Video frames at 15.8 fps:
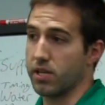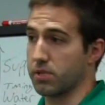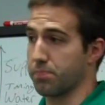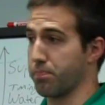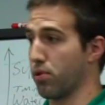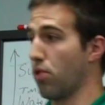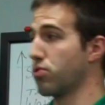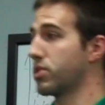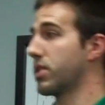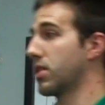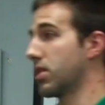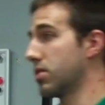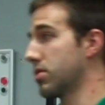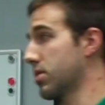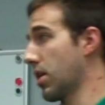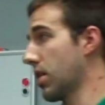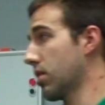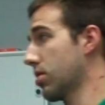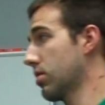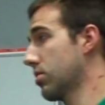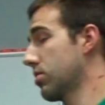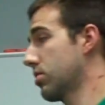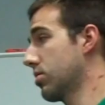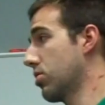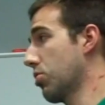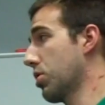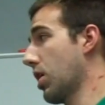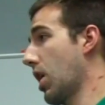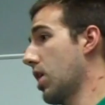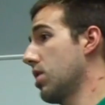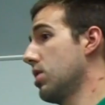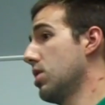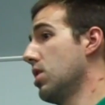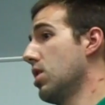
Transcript: is protein intake, okay?